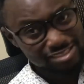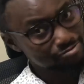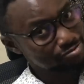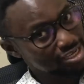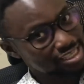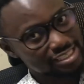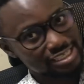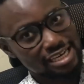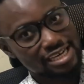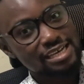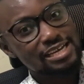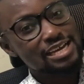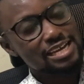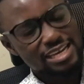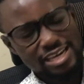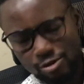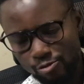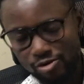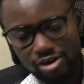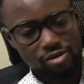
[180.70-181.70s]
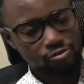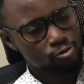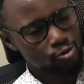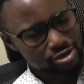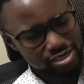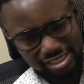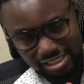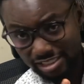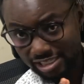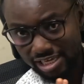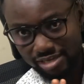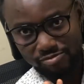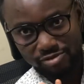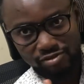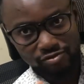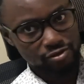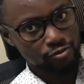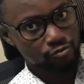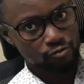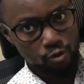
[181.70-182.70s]
better, they would have won this game
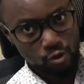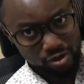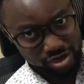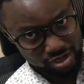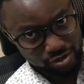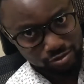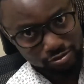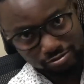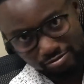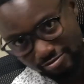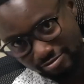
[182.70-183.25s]
moving forward.